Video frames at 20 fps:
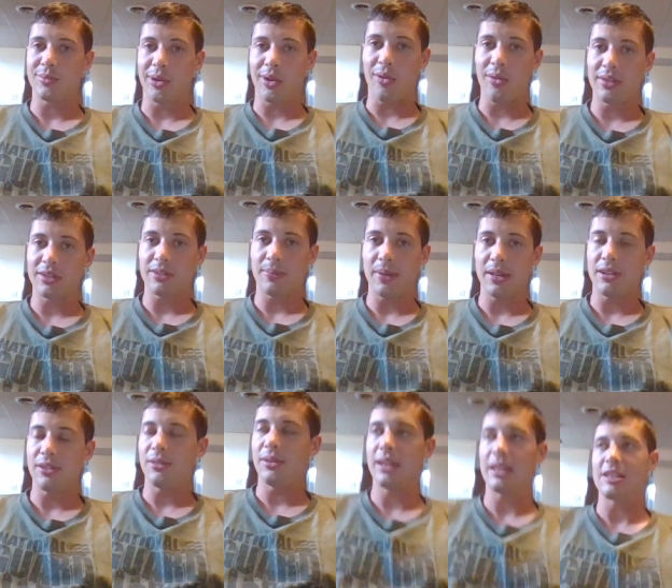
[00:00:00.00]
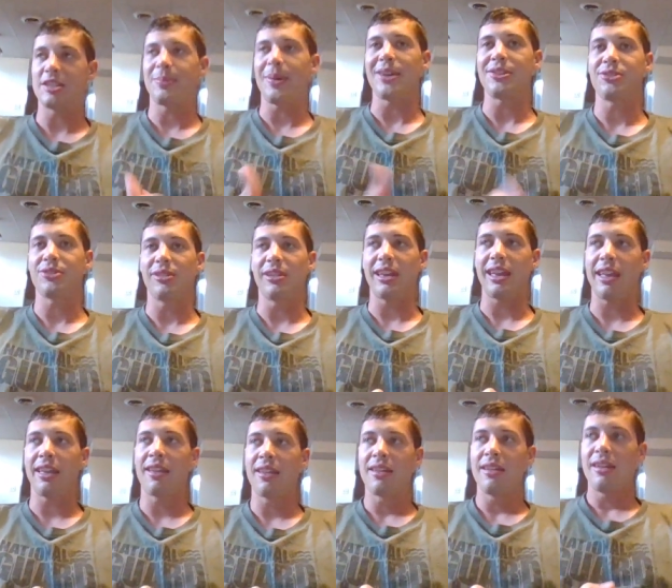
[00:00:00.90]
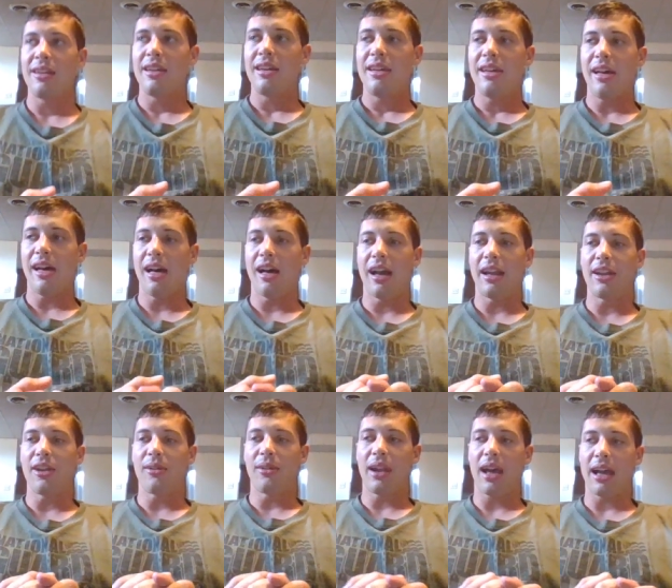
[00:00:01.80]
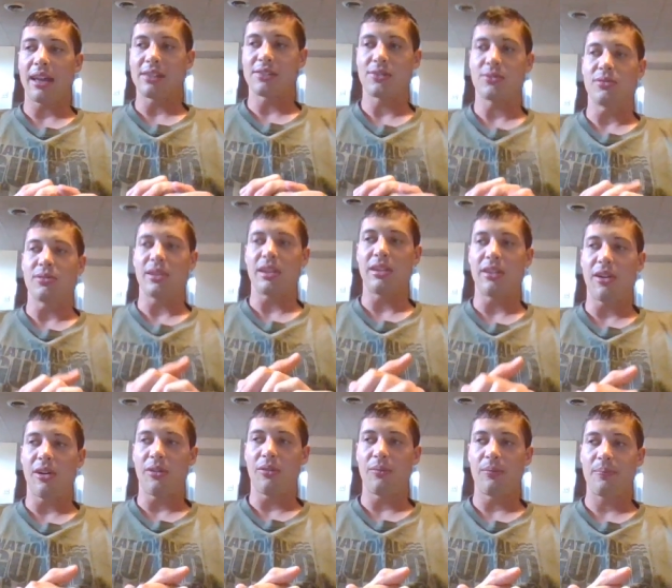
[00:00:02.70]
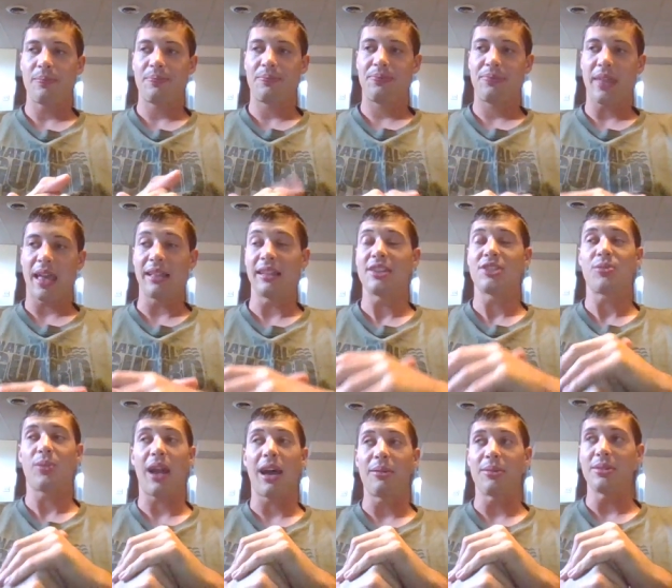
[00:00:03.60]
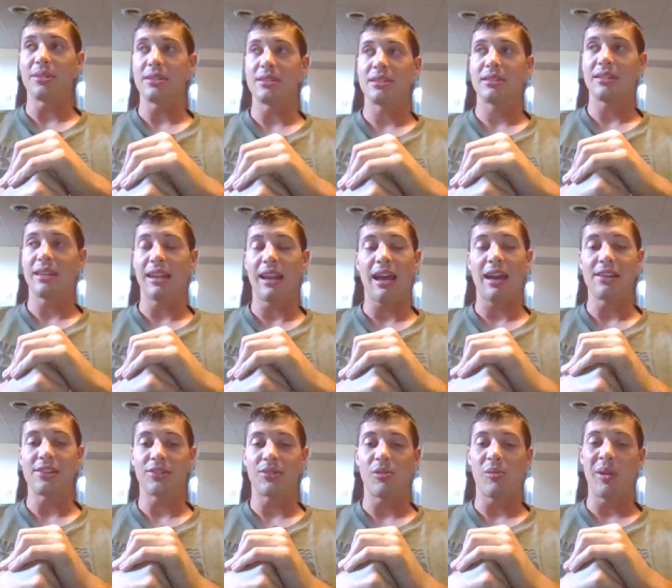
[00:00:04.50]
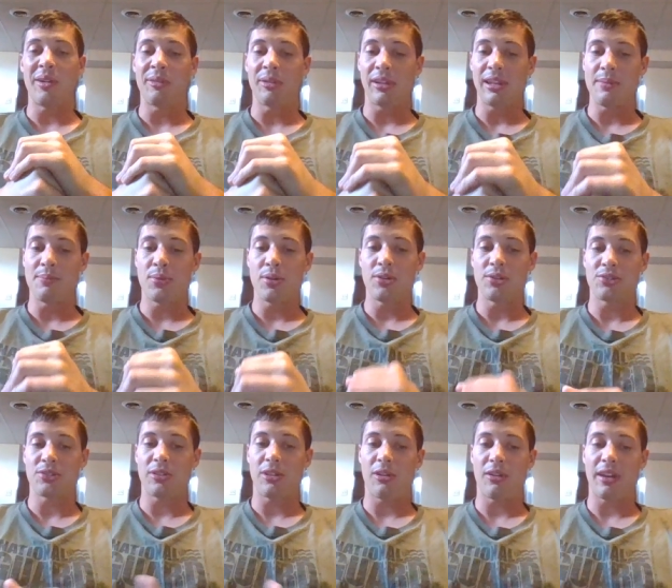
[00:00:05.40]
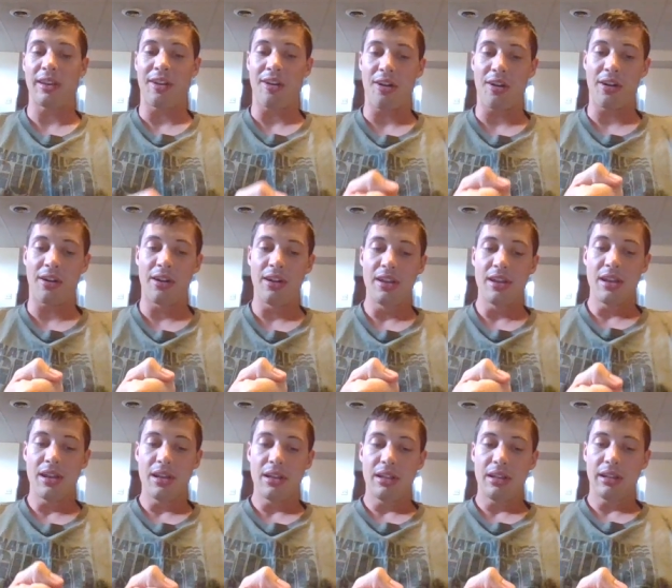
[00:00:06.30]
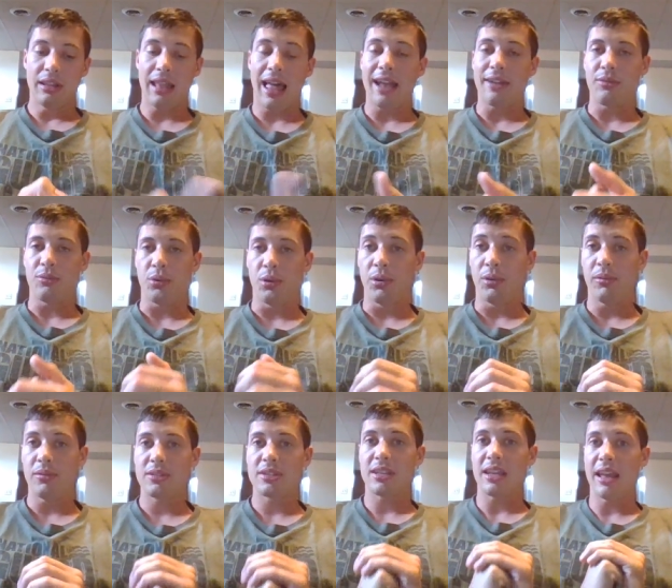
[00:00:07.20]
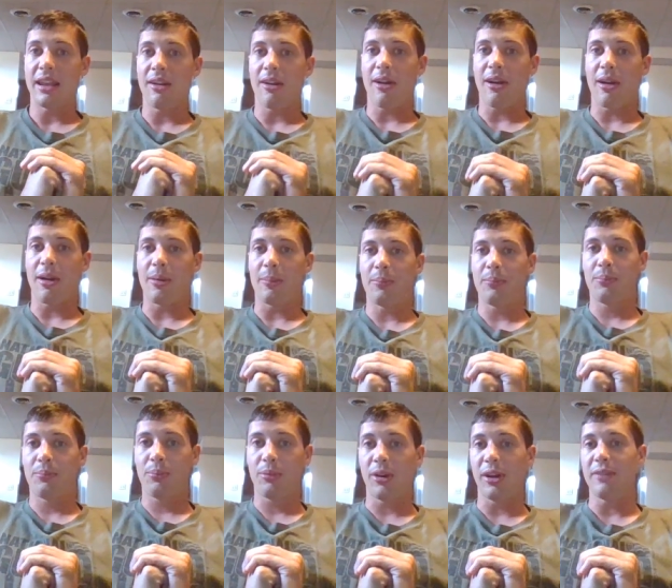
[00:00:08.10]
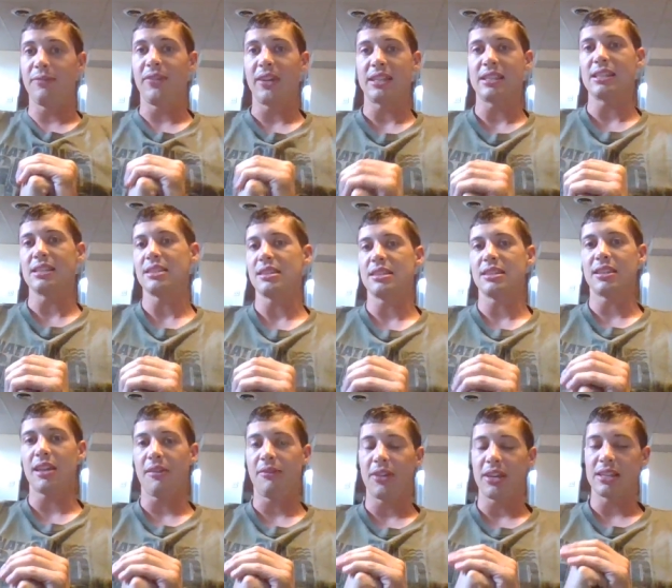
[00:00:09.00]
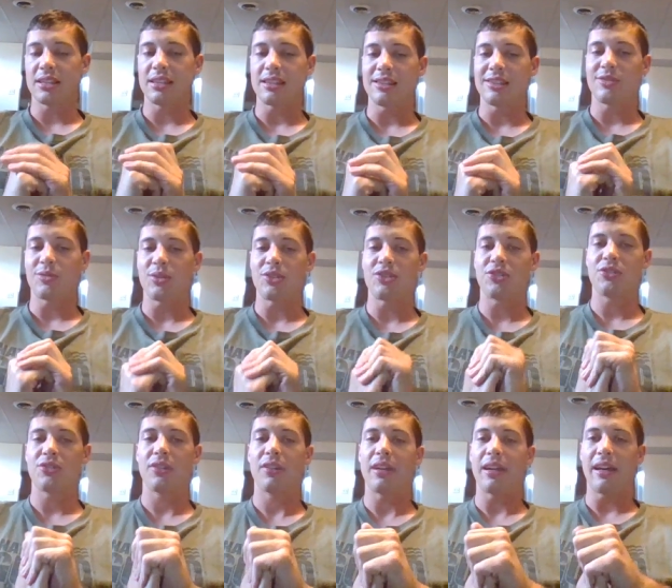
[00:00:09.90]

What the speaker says: we're going to be doing. Especially, I know in high school, at least when I was in high school, we really pushed learning our Latin roots and our prefixes and suffixes, which,